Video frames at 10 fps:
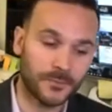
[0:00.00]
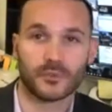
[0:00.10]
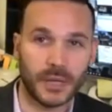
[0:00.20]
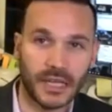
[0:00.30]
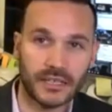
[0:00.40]
when
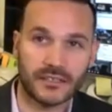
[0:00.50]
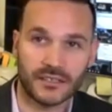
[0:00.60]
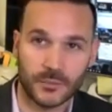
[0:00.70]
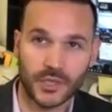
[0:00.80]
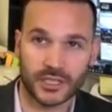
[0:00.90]
you're making a
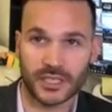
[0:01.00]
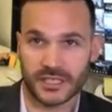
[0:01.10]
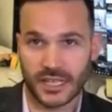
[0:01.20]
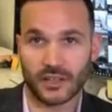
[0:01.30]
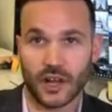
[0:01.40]
subject to
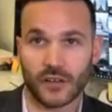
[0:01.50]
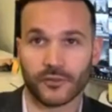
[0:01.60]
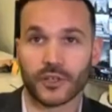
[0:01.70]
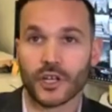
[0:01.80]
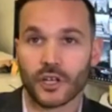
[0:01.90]
sale
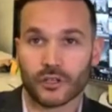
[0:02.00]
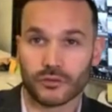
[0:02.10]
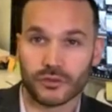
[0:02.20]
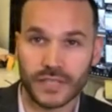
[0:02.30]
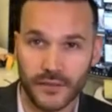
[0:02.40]
offer,
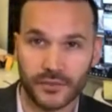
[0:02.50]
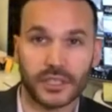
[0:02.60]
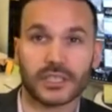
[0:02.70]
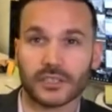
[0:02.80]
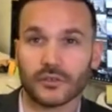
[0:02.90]
you
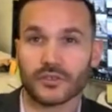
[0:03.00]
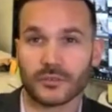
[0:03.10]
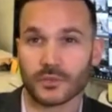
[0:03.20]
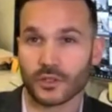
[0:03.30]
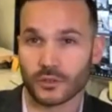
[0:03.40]
definitely lose
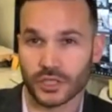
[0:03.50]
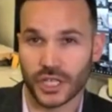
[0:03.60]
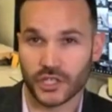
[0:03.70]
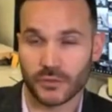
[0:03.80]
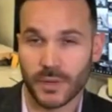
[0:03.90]
some
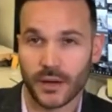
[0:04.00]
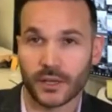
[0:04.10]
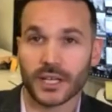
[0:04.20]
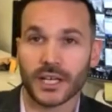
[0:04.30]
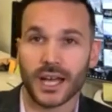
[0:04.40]
negotiation
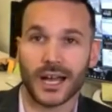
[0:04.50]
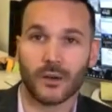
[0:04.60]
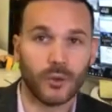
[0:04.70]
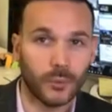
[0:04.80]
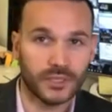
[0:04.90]
power.
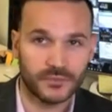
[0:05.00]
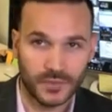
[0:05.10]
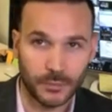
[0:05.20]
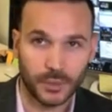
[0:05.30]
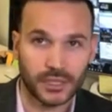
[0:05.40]
What we
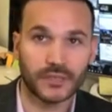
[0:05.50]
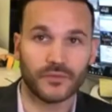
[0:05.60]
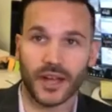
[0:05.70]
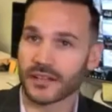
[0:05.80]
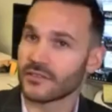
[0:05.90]
typically
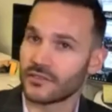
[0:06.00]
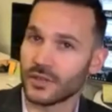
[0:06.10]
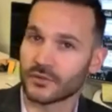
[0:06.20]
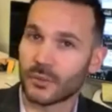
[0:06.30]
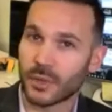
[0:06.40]
find is
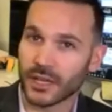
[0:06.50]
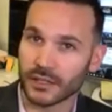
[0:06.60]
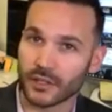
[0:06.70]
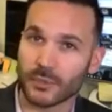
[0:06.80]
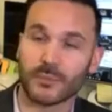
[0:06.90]
you have to pay a
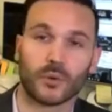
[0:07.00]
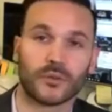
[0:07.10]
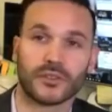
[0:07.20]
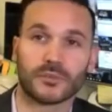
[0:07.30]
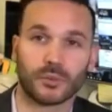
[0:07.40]
little bit
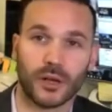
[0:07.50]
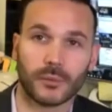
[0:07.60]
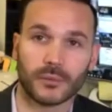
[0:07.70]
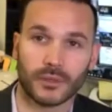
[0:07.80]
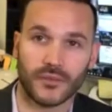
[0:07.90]
more than you
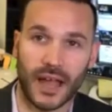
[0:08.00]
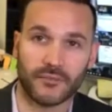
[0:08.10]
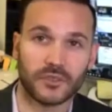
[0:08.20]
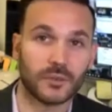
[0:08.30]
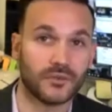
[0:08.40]
probably would
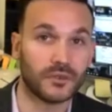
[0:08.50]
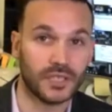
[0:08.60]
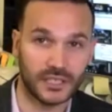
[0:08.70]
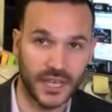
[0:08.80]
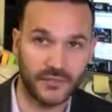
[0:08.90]
have to if you
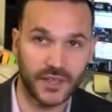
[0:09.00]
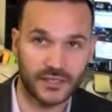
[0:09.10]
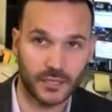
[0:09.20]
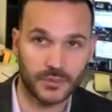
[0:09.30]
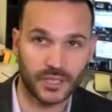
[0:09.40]
didn't have
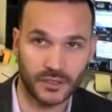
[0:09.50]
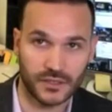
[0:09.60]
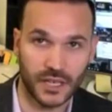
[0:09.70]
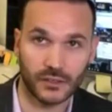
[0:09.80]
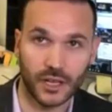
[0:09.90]
that subject to
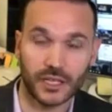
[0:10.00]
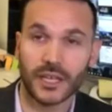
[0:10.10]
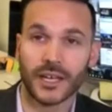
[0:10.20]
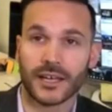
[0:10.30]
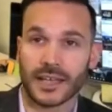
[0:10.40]
sale on.
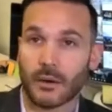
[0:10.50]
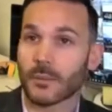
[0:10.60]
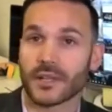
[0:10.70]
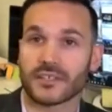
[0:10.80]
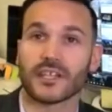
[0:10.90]
Now,
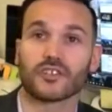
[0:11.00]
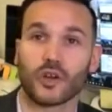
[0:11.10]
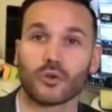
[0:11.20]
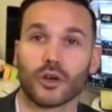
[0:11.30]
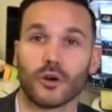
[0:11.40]
I'm not saying
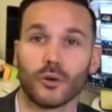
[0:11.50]
don't